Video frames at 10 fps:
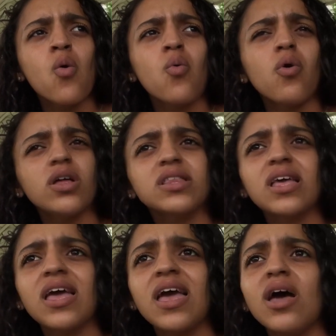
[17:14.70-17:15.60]
what the
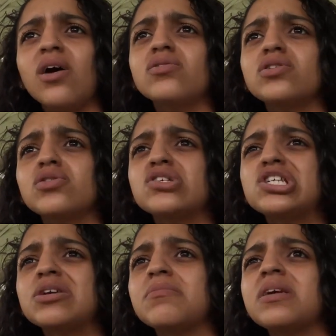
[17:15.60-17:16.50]
hell do
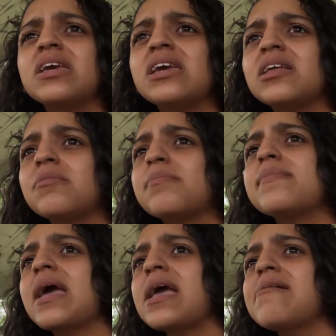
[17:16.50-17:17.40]
she mean?
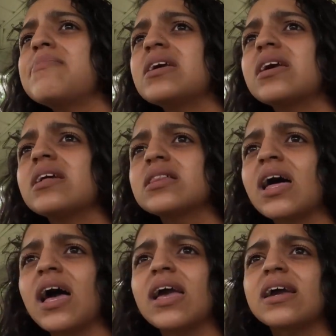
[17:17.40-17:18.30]
Maybe,
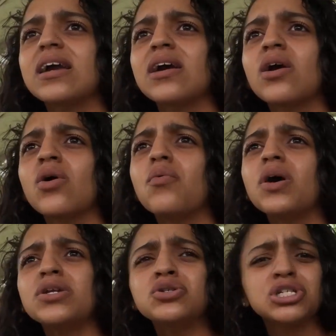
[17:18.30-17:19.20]
like,
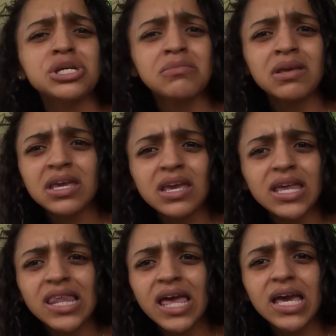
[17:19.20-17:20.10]
what does she
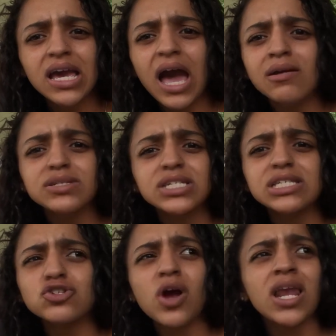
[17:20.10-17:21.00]
mean? Like, I'm
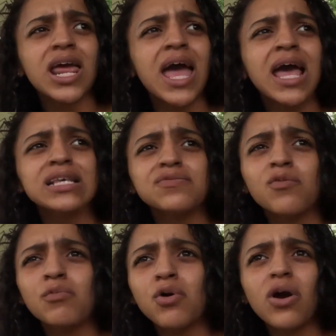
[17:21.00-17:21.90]
just trying to ask
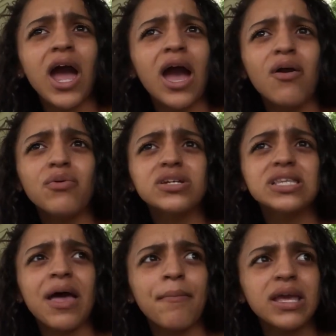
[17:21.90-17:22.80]
for more hours.
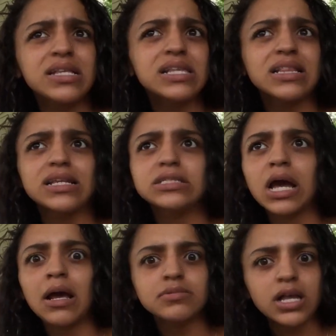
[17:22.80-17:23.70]
That means that the
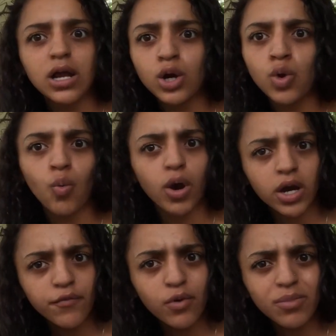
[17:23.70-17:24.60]
job's not going to
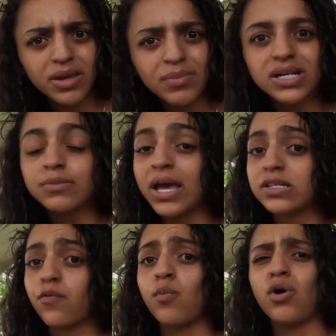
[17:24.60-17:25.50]
work for me because I'm
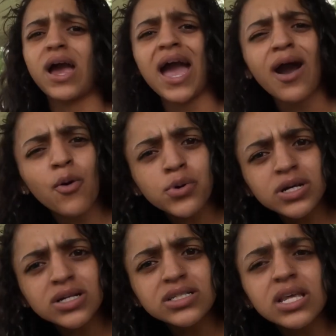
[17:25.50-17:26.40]
asking for more
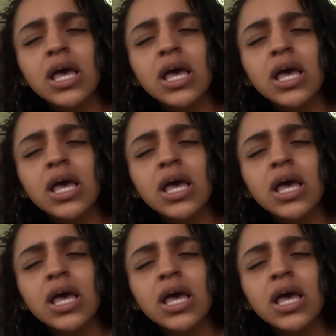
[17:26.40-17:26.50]
hours?